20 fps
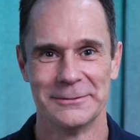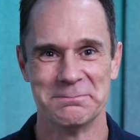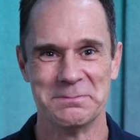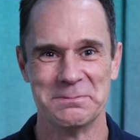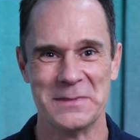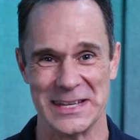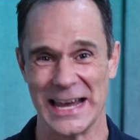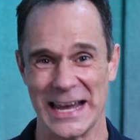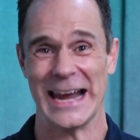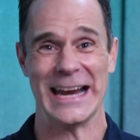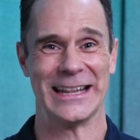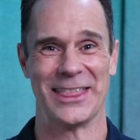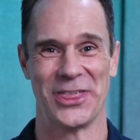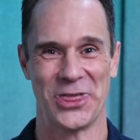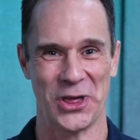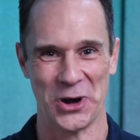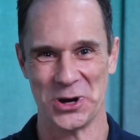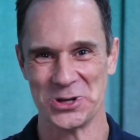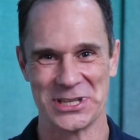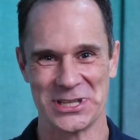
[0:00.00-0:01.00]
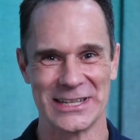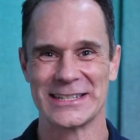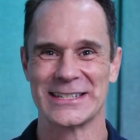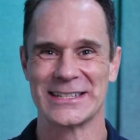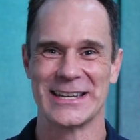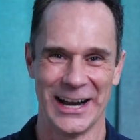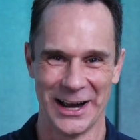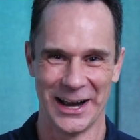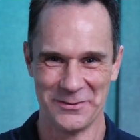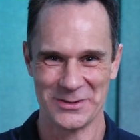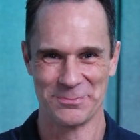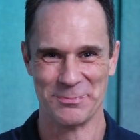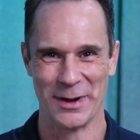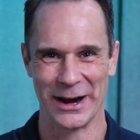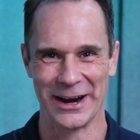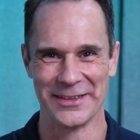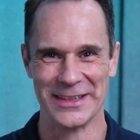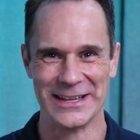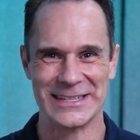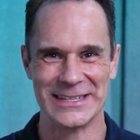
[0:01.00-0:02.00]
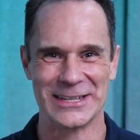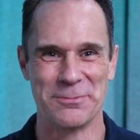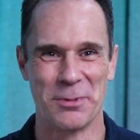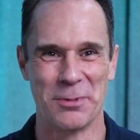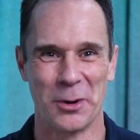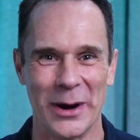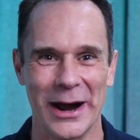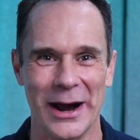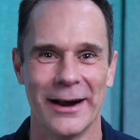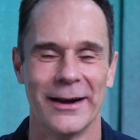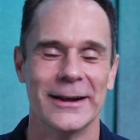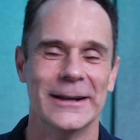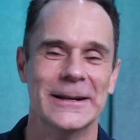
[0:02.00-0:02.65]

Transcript: It's 8,000 times bigger than Superware.